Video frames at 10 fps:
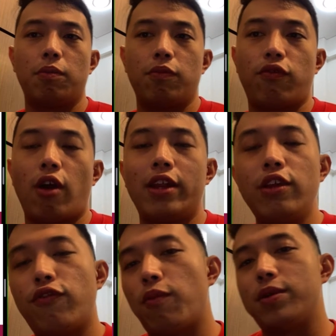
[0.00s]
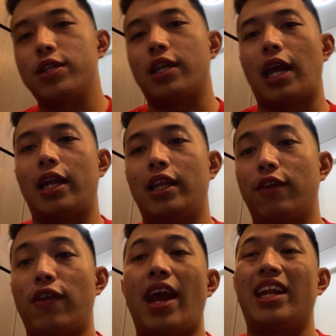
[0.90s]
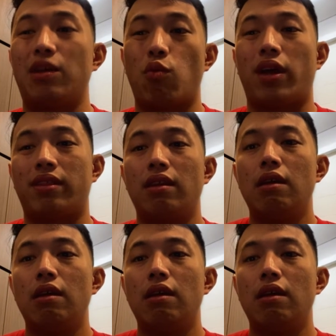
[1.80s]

For any information, they can identify anyone